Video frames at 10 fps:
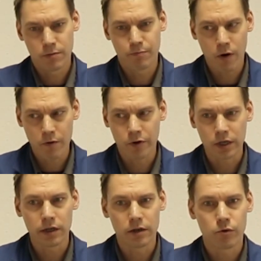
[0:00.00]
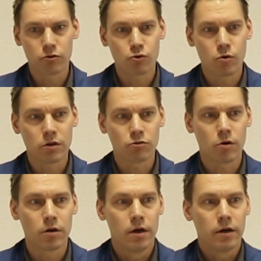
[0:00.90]
perfectly restored and so
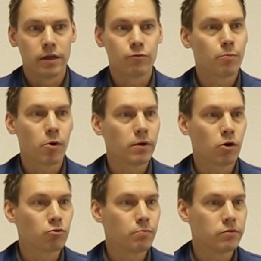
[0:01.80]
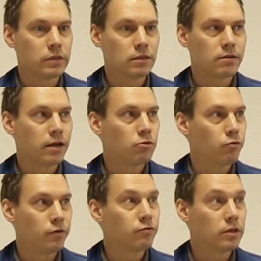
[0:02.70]
on, it would probably cost between 10
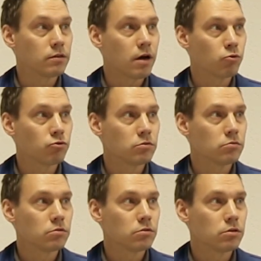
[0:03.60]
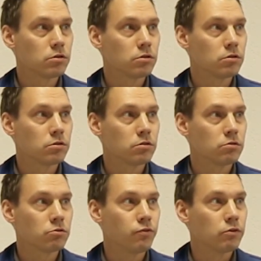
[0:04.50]
to
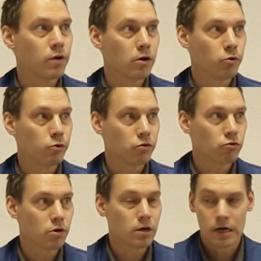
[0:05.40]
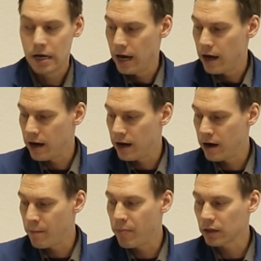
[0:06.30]
15,000 Swiss franc or US dollar.
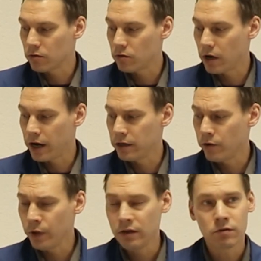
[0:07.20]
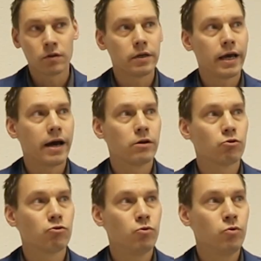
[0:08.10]
But I recently had a
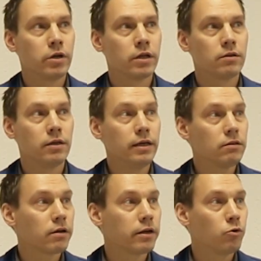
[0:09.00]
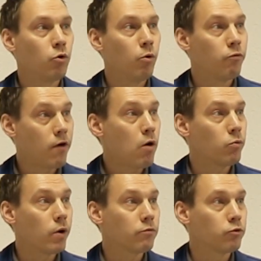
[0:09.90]
student in Italy who
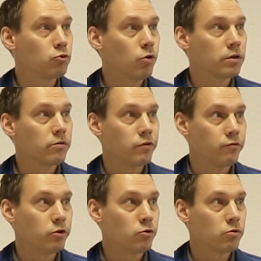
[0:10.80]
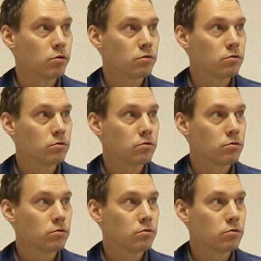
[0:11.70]
found one for 250 euro.